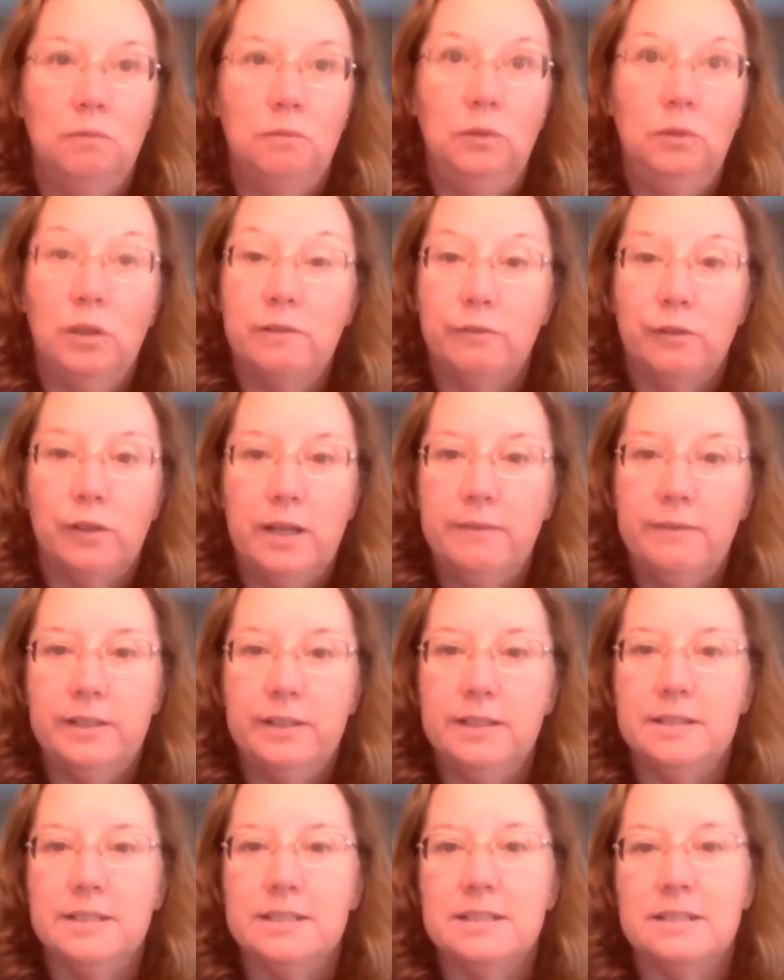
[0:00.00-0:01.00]
look for
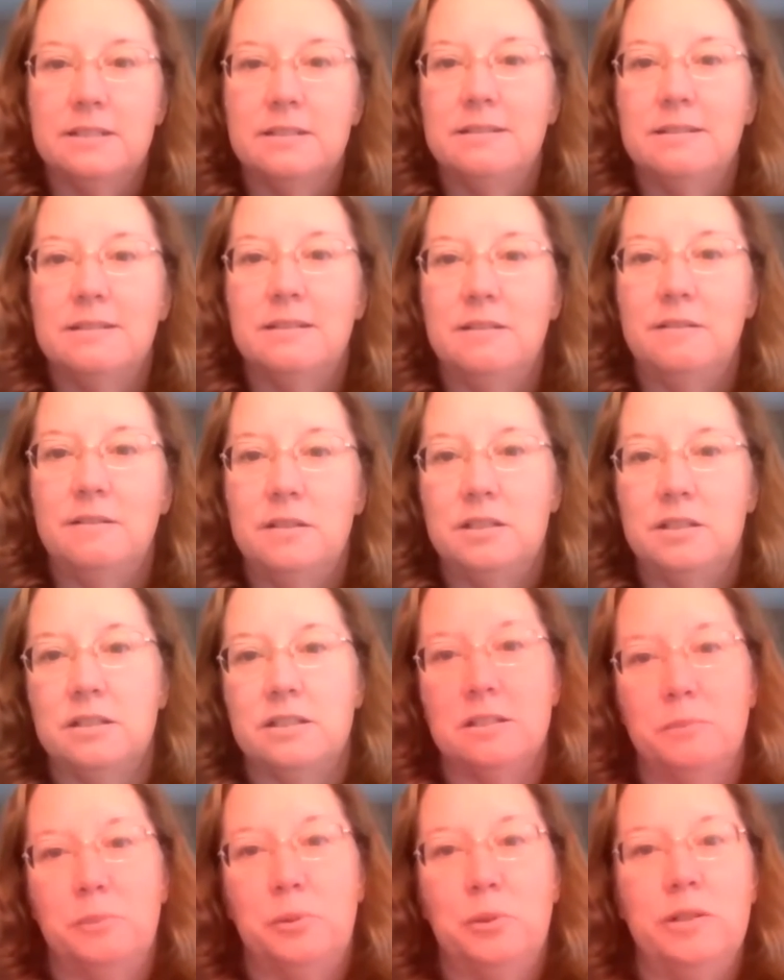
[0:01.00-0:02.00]
evidence
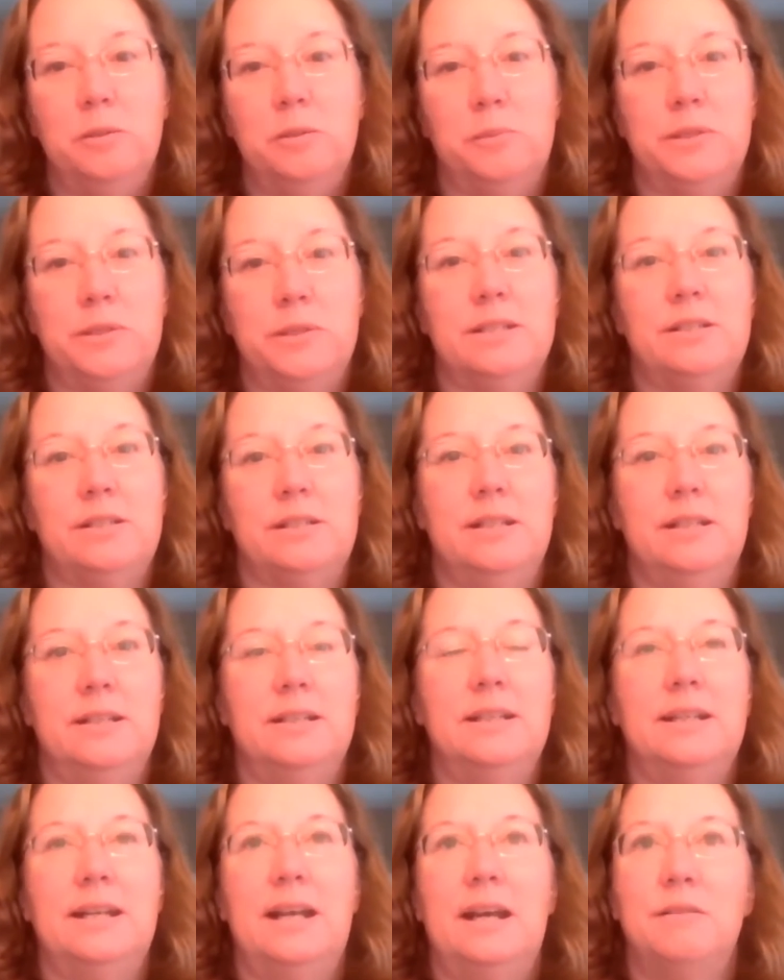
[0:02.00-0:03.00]
to support your
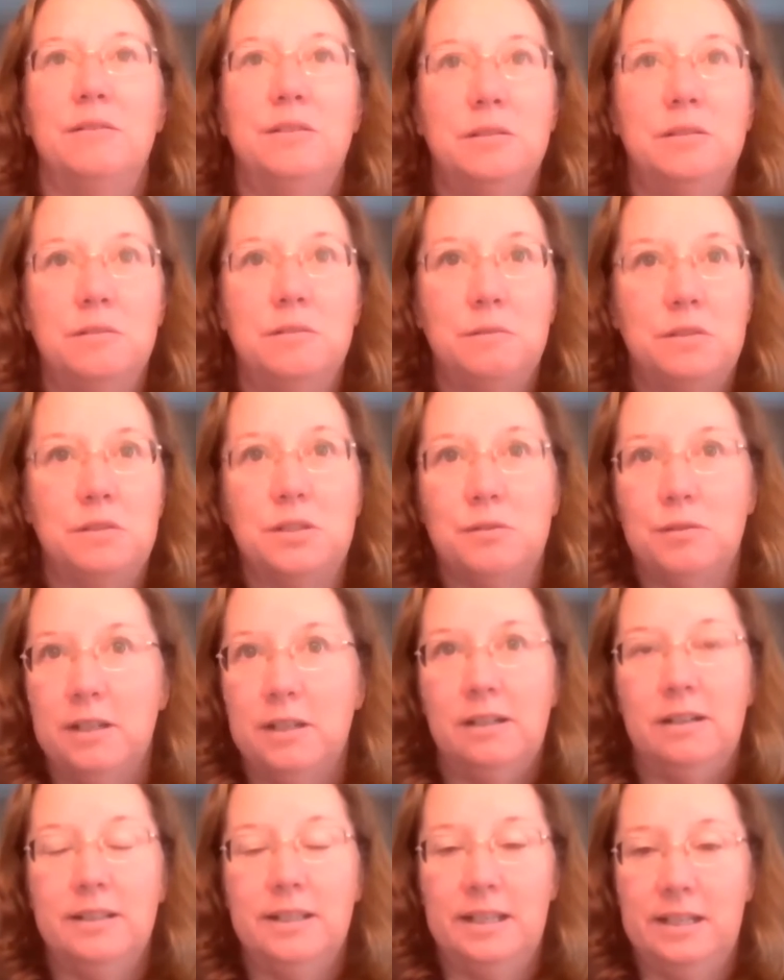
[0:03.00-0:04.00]
position and how to
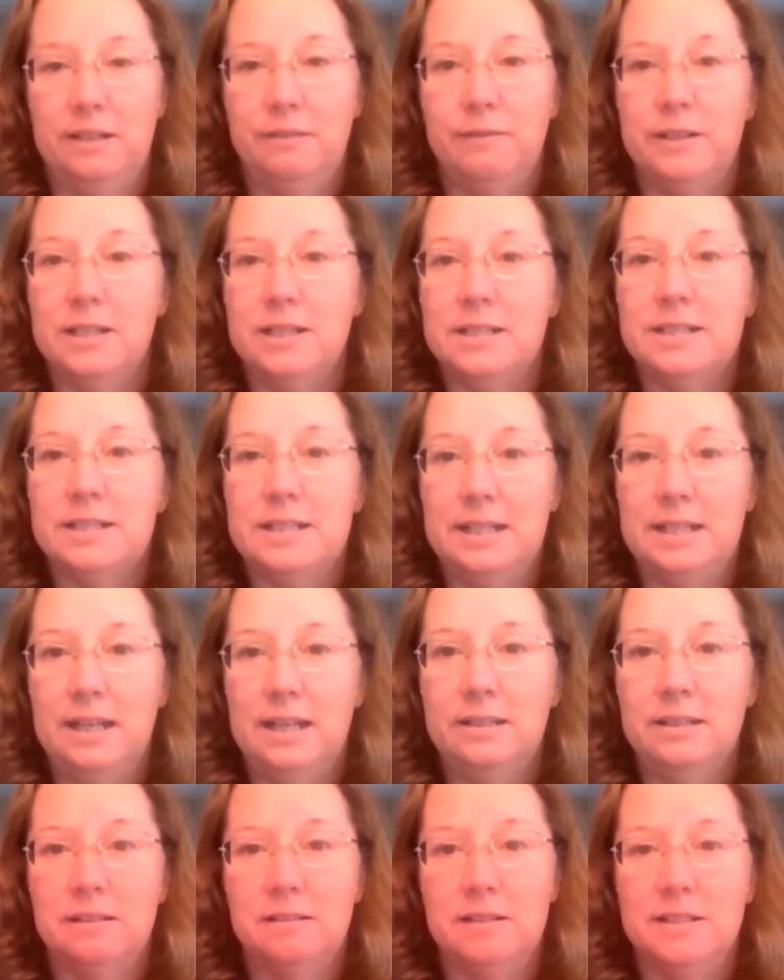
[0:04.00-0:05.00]
string all that evidence
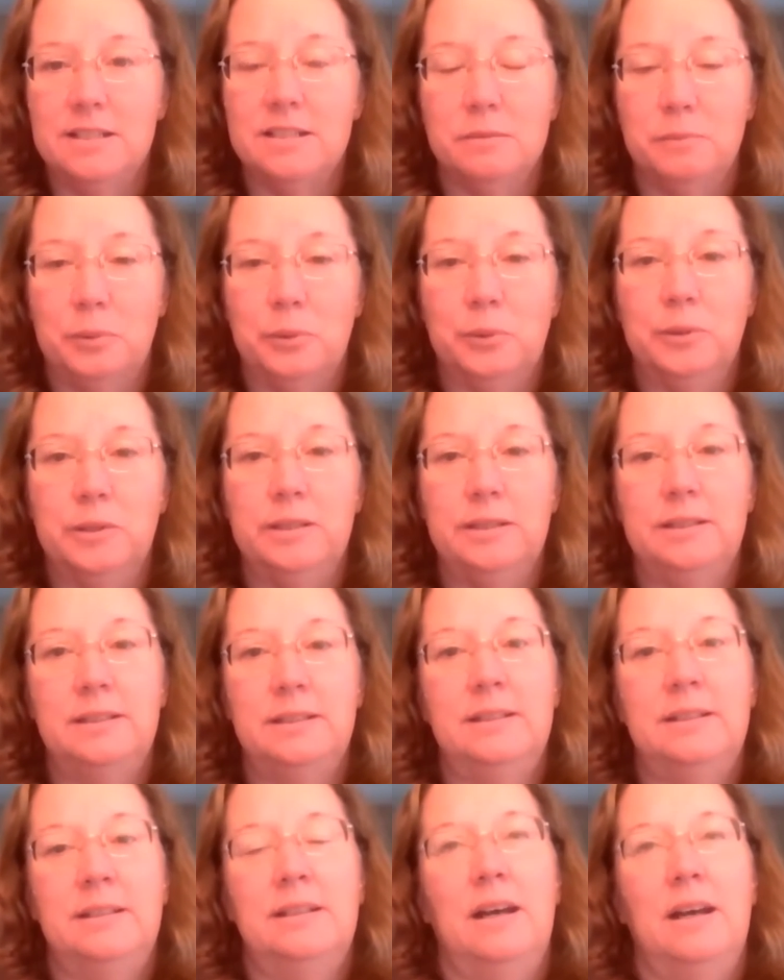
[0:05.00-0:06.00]
together and support
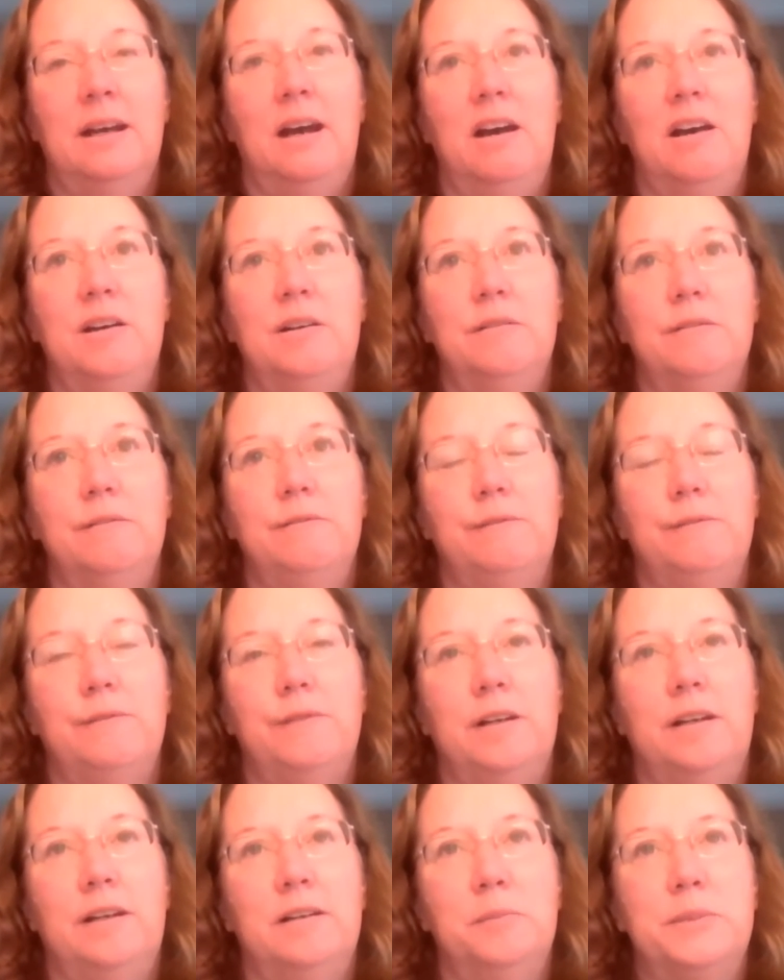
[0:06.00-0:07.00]
of
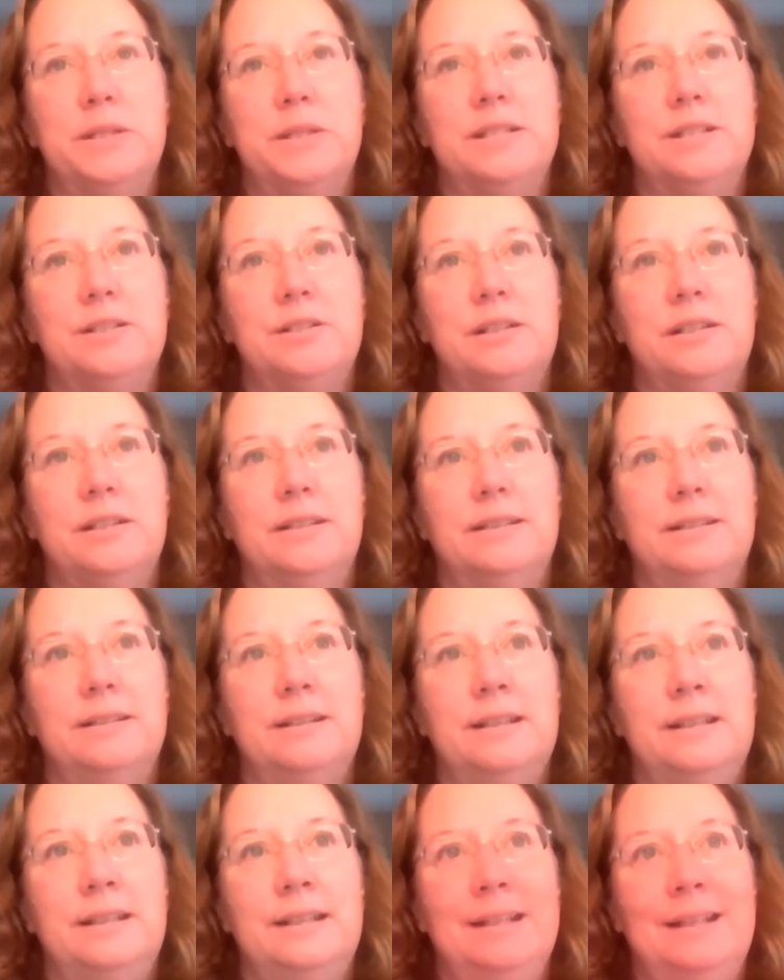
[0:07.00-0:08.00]
a
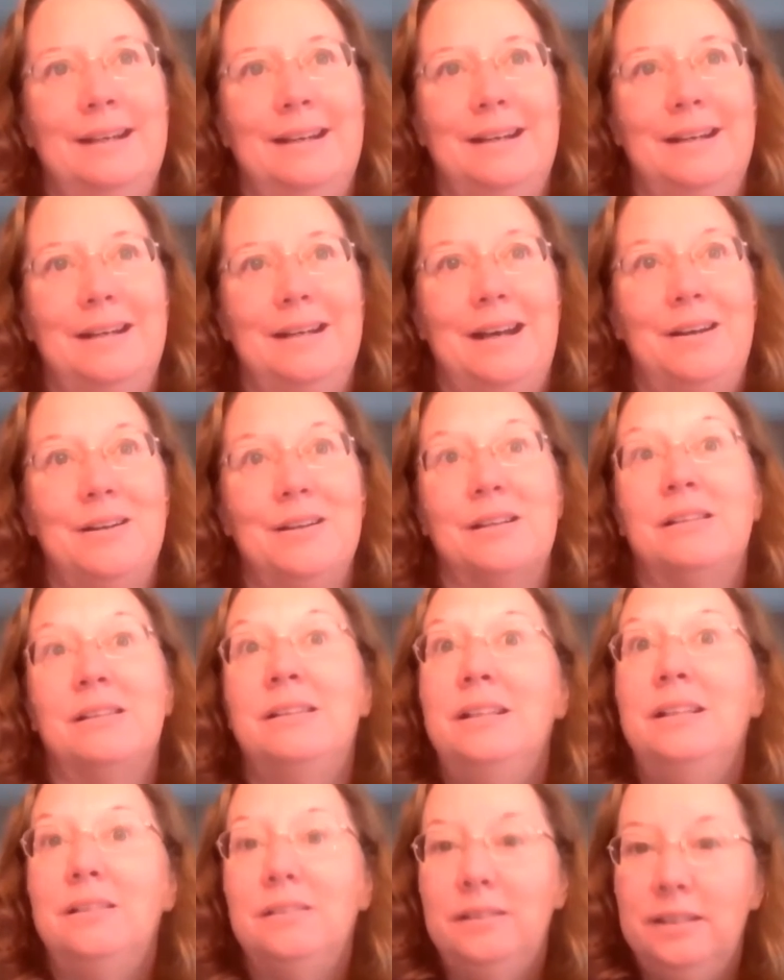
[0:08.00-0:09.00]
position, uh, how to
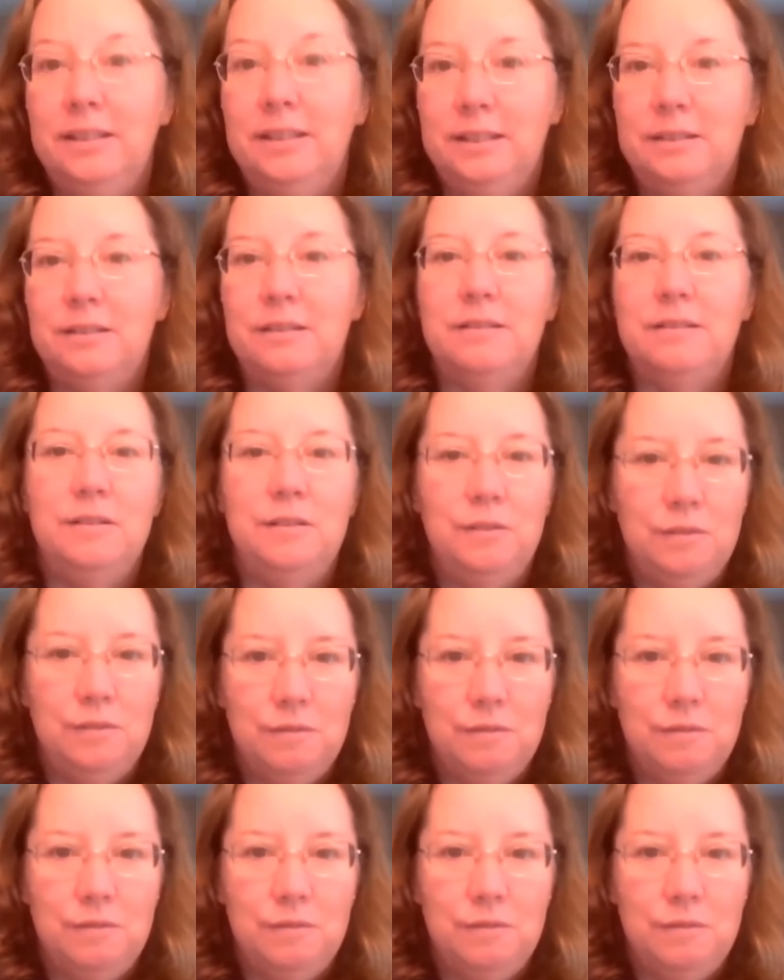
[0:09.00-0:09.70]
clearly